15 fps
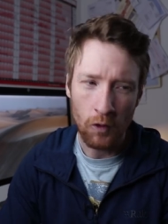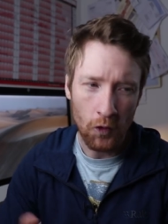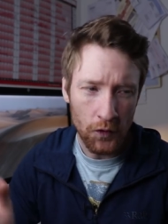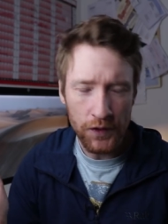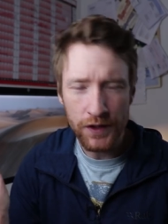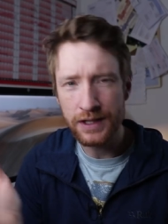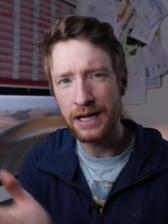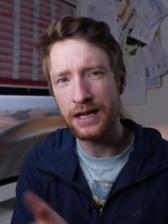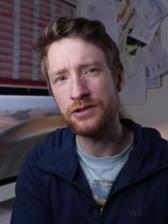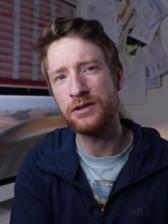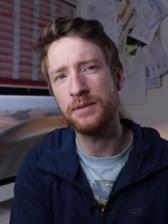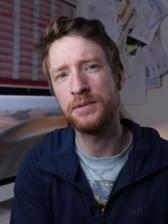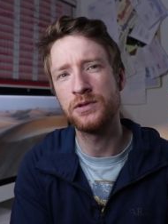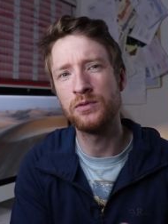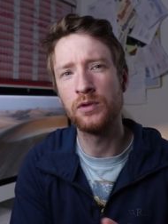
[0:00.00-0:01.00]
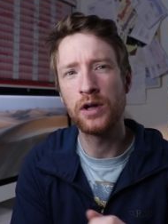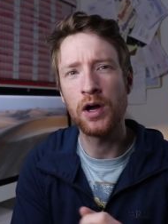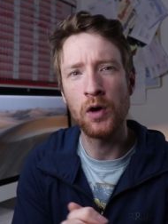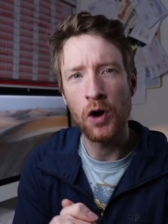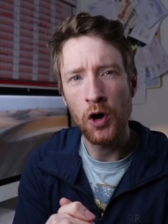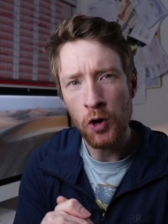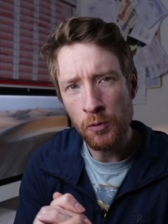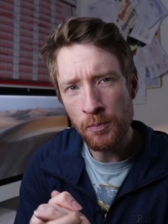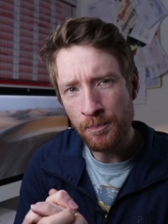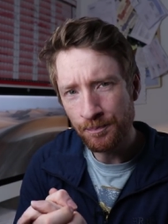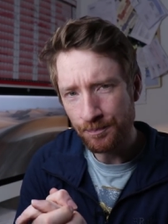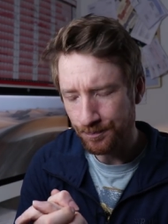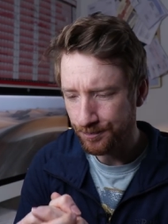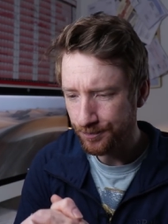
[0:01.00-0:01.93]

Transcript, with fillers: All the day trippers will go home,